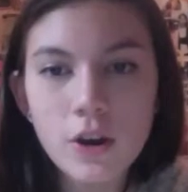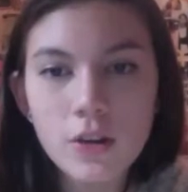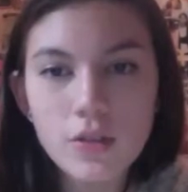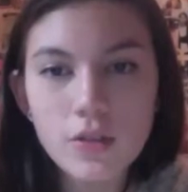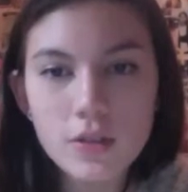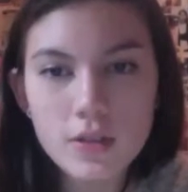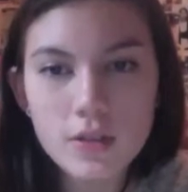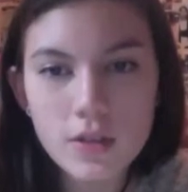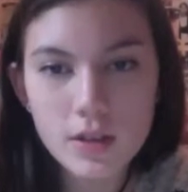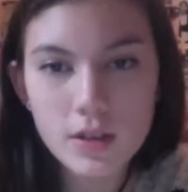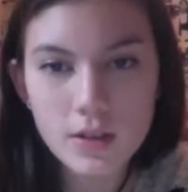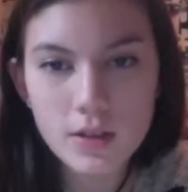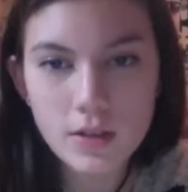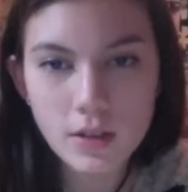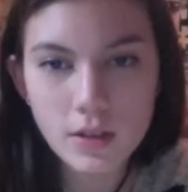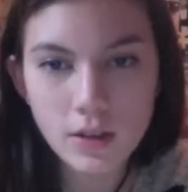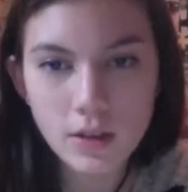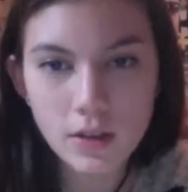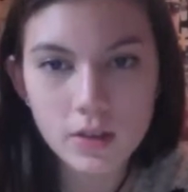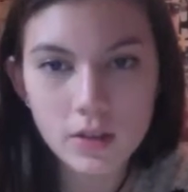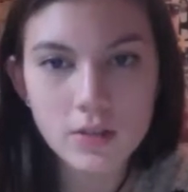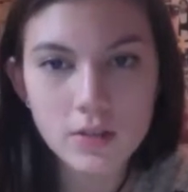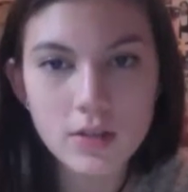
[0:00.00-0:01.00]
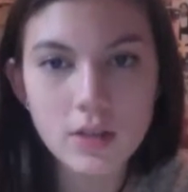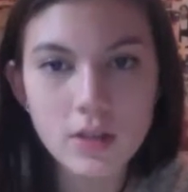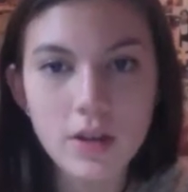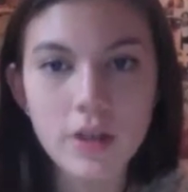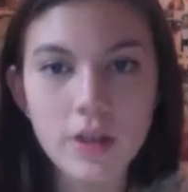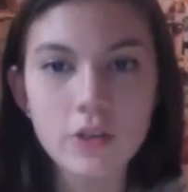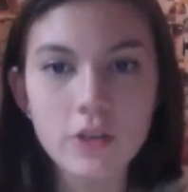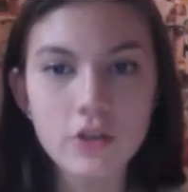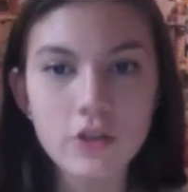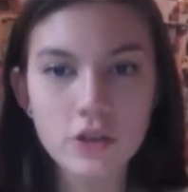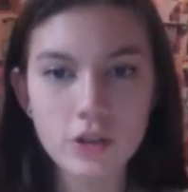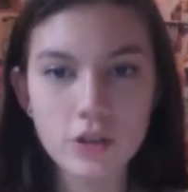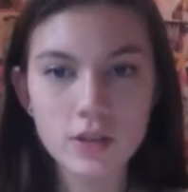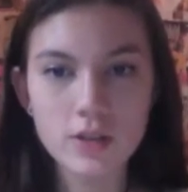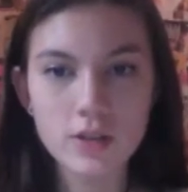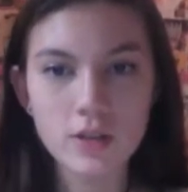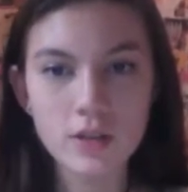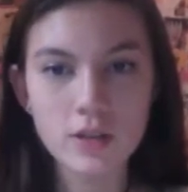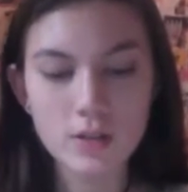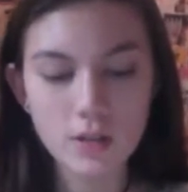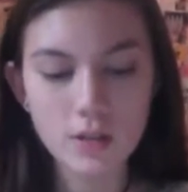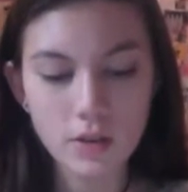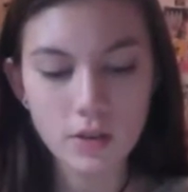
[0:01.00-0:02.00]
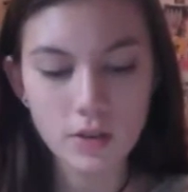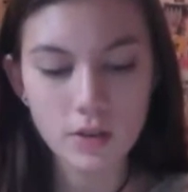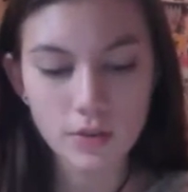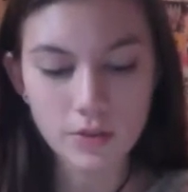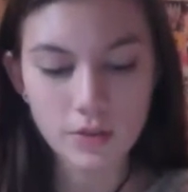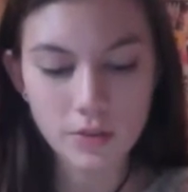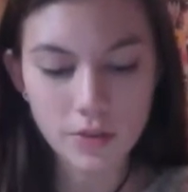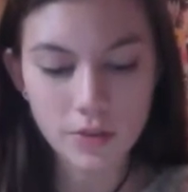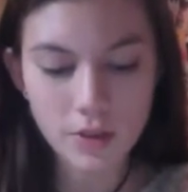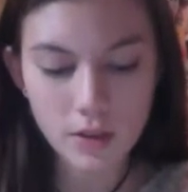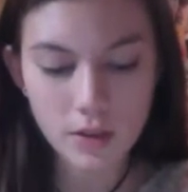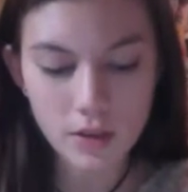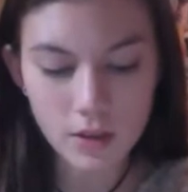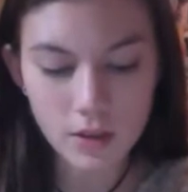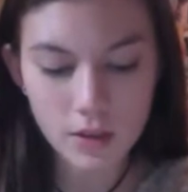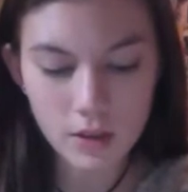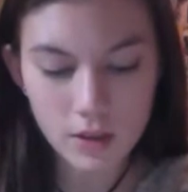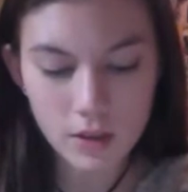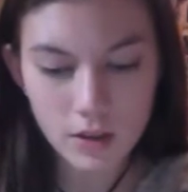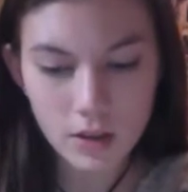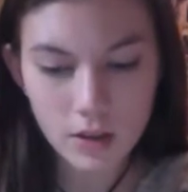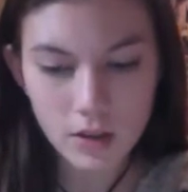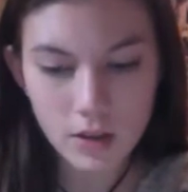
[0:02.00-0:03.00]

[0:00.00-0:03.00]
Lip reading: the details and intricacies of the